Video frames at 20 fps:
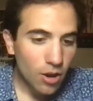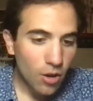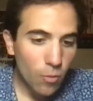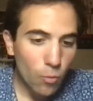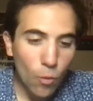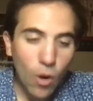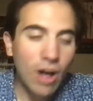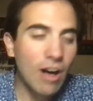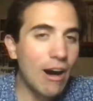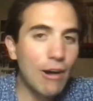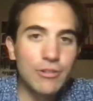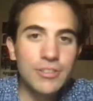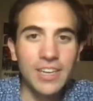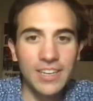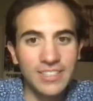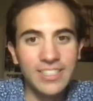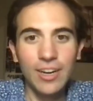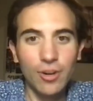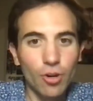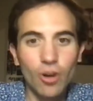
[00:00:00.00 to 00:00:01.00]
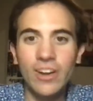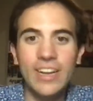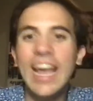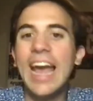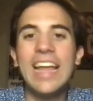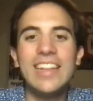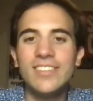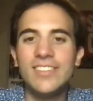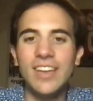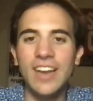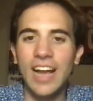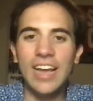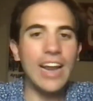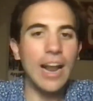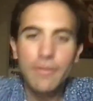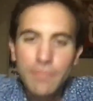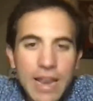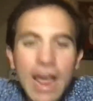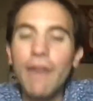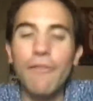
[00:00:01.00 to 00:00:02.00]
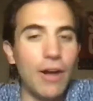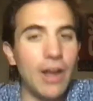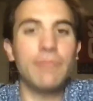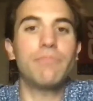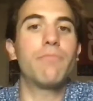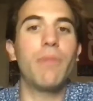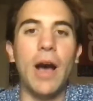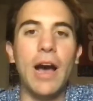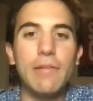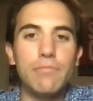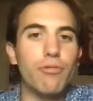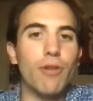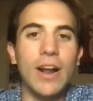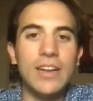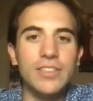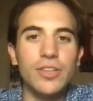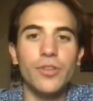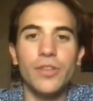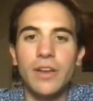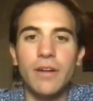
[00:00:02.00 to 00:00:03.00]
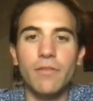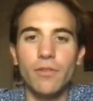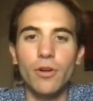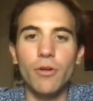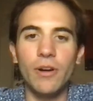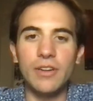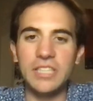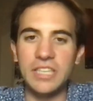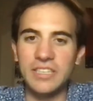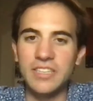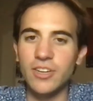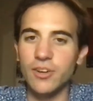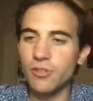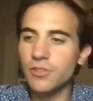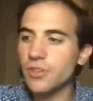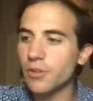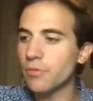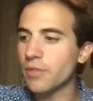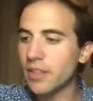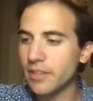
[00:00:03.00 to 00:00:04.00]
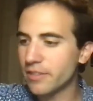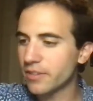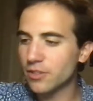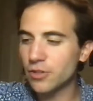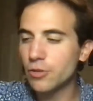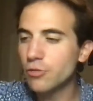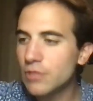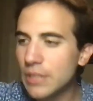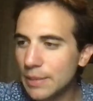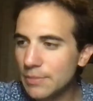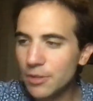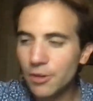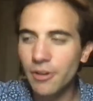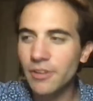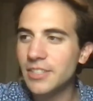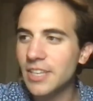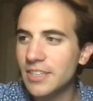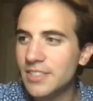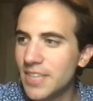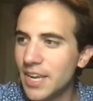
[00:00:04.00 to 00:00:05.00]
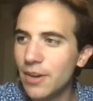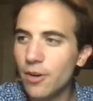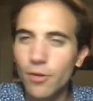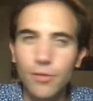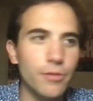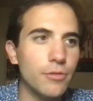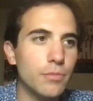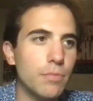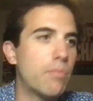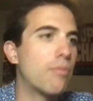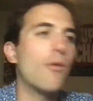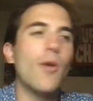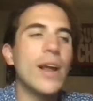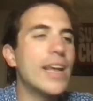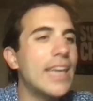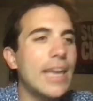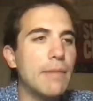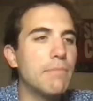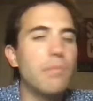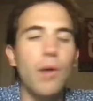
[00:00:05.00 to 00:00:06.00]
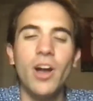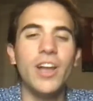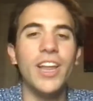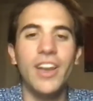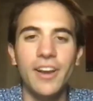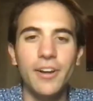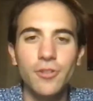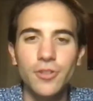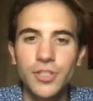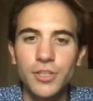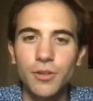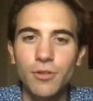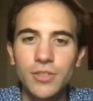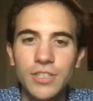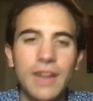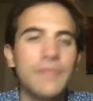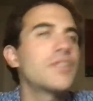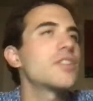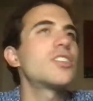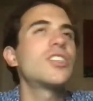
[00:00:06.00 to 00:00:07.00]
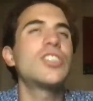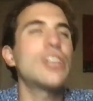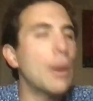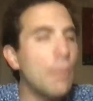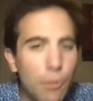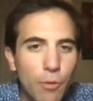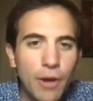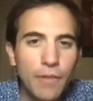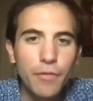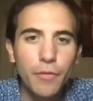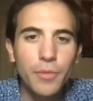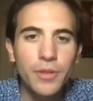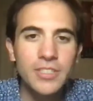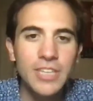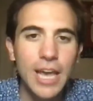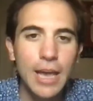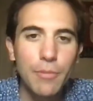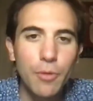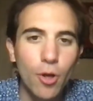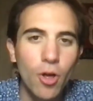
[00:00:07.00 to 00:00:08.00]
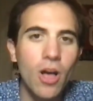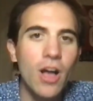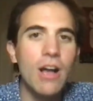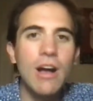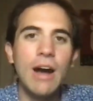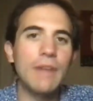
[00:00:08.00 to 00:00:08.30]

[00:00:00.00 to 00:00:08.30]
while I was at dinner again tonight. I practically never go out to dinner. So the two times I go out to dinner, there's breaking Buccaneers news, and I have to step away from the table. I